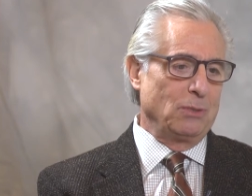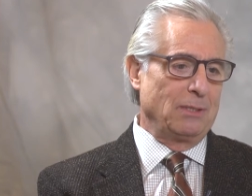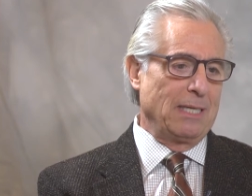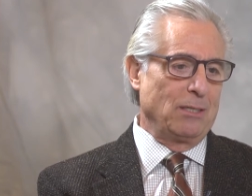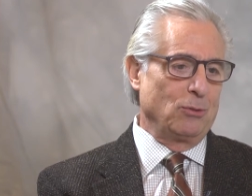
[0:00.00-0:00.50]

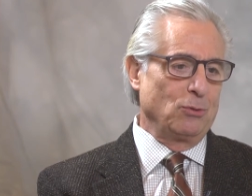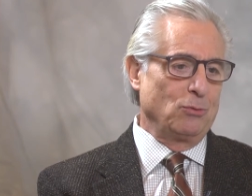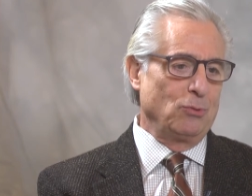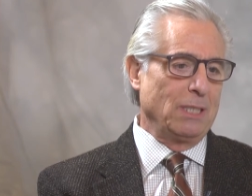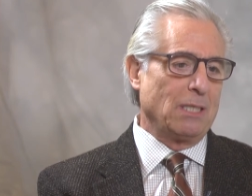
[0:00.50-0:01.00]
they don't
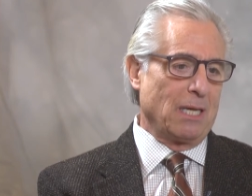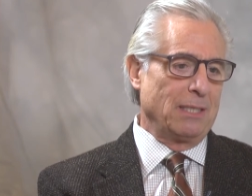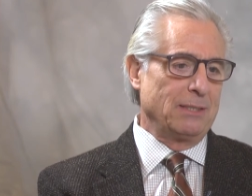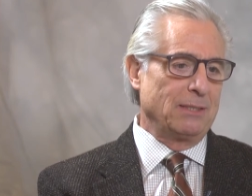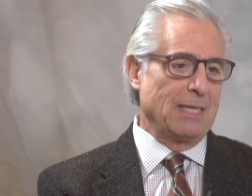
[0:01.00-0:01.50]

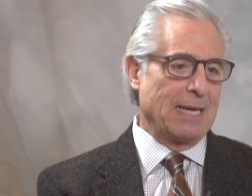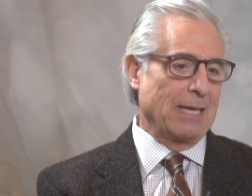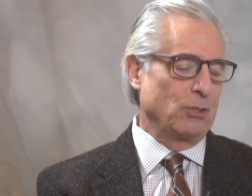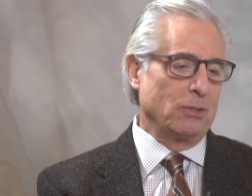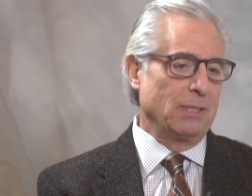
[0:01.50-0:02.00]
realize that
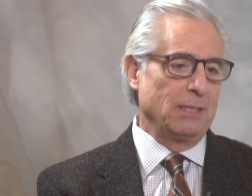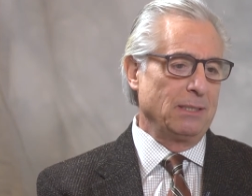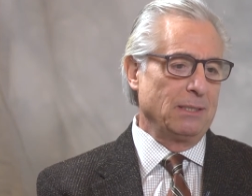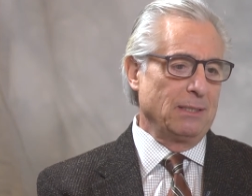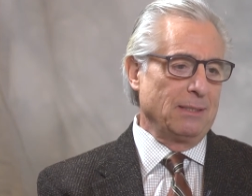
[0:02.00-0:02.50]
actually
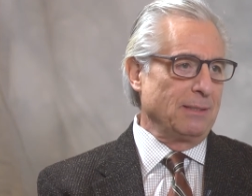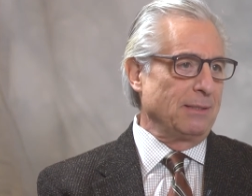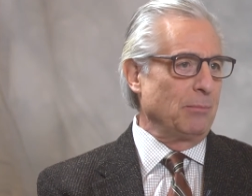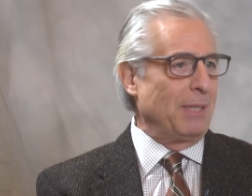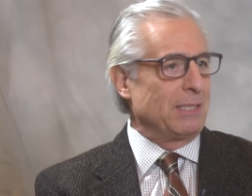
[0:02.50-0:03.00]

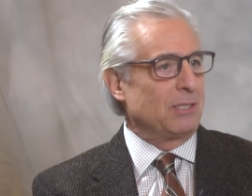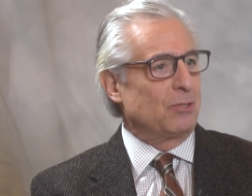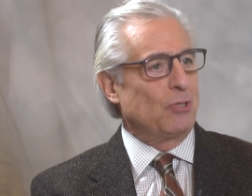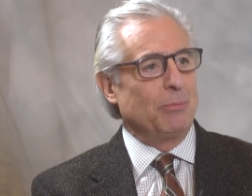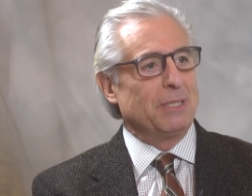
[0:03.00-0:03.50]
the best
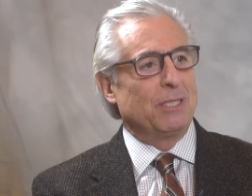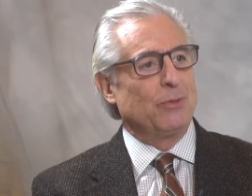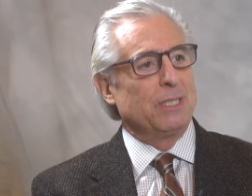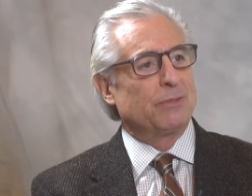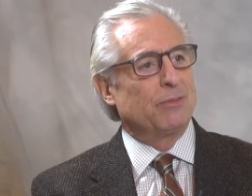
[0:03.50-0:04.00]
treatment there
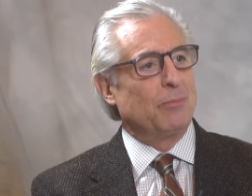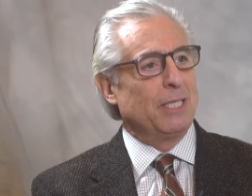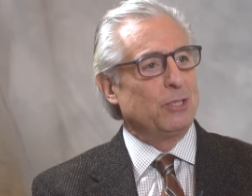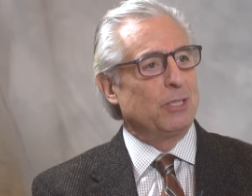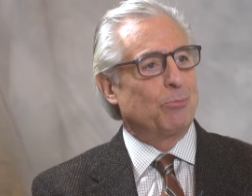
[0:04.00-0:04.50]
is for
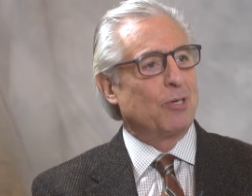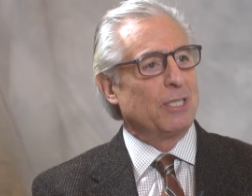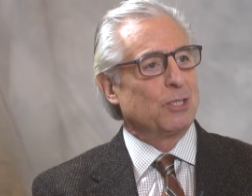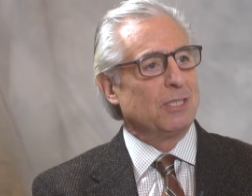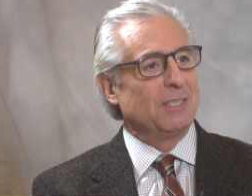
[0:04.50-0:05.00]
major
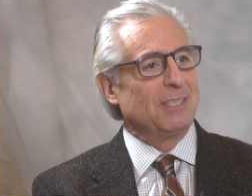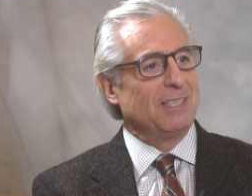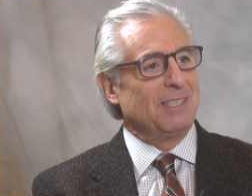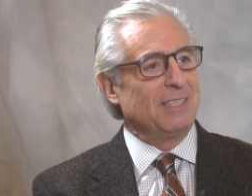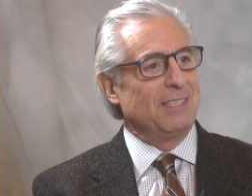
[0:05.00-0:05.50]
depression
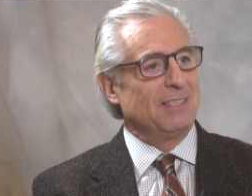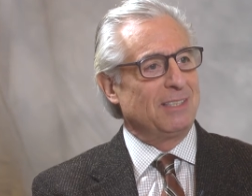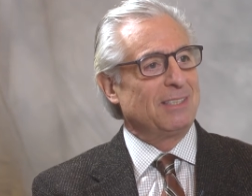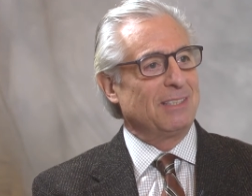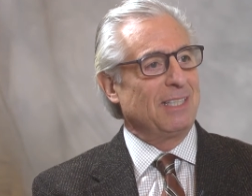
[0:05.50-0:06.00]

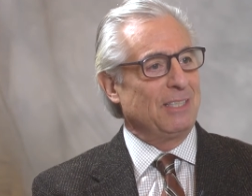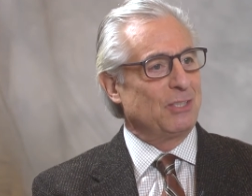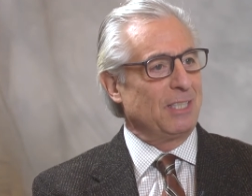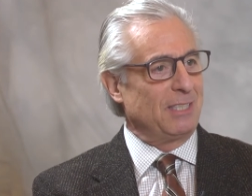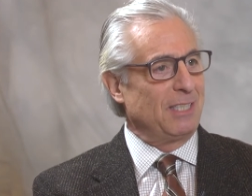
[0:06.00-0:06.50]
is
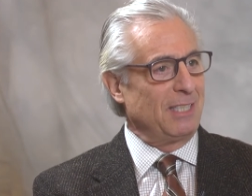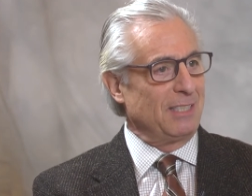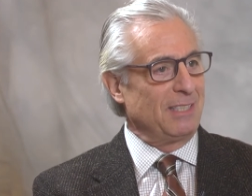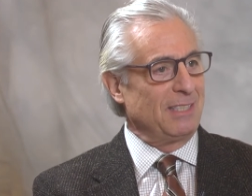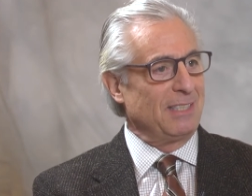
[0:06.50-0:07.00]

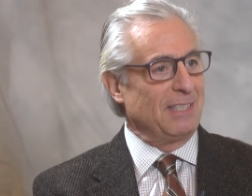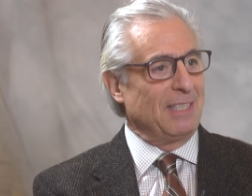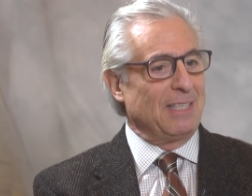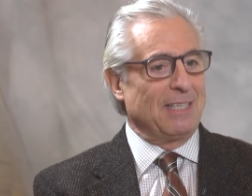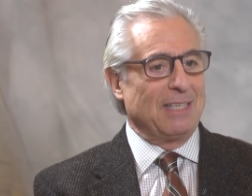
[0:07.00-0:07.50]
ECT,
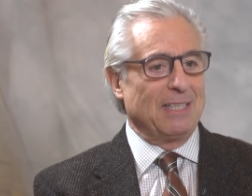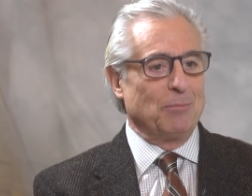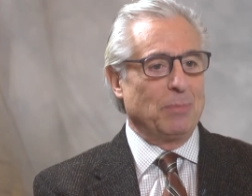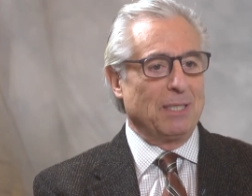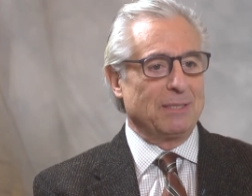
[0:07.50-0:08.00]

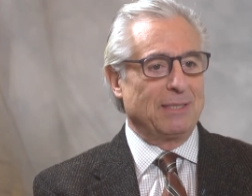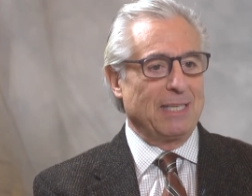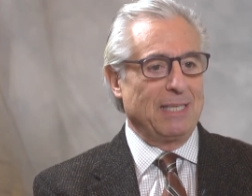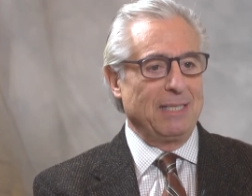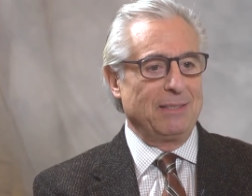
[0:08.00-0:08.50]
but
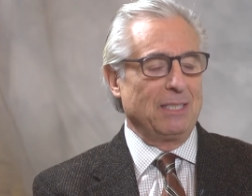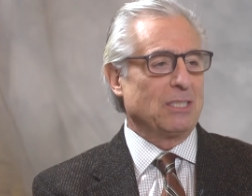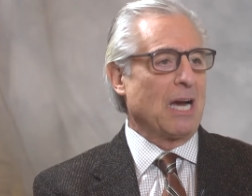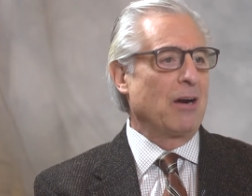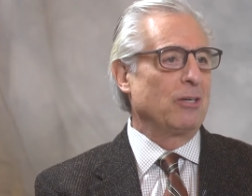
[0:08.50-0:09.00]
they hear these
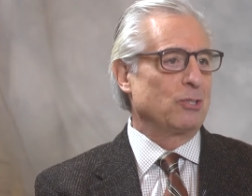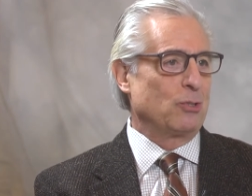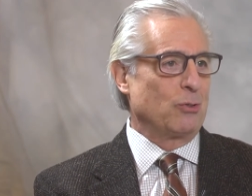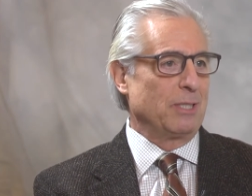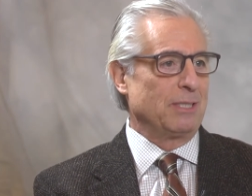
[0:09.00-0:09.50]
horror
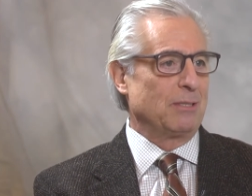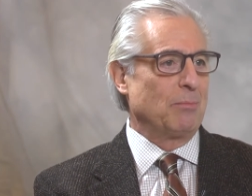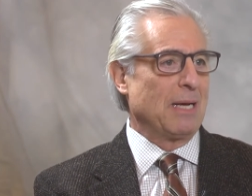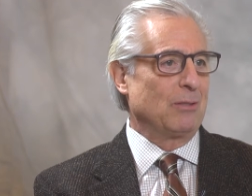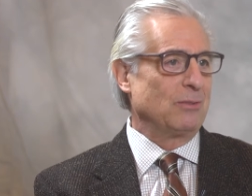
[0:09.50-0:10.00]
stories
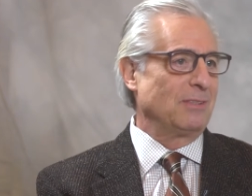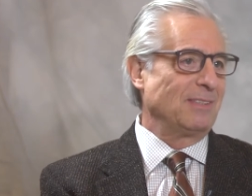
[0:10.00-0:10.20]
about